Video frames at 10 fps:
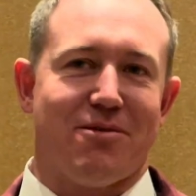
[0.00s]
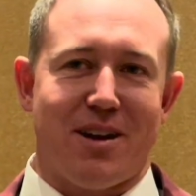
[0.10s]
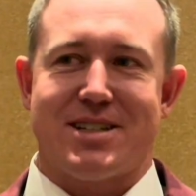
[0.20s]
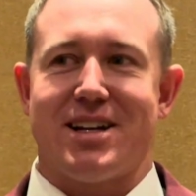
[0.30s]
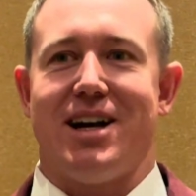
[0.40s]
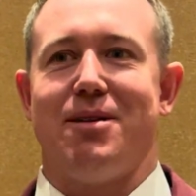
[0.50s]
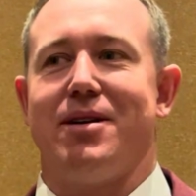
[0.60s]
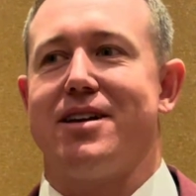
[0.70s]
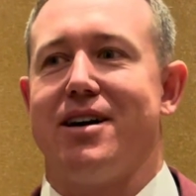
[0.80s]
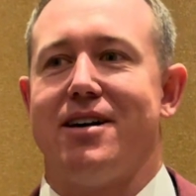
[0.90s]
FaceTime,
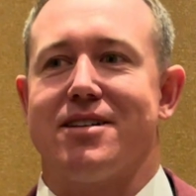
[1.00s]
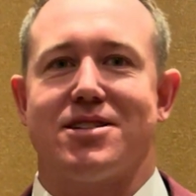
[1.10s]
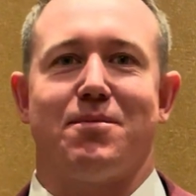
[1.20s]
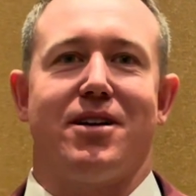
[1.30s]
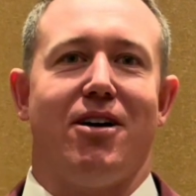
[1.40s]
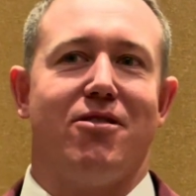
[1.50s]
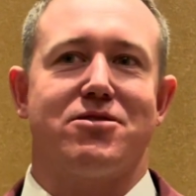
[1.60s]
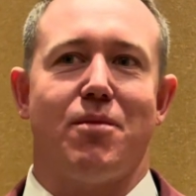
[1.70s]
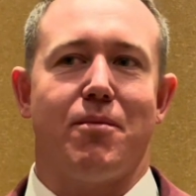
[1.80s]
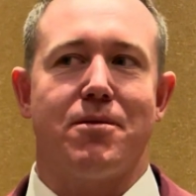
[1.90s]
and something I always remember.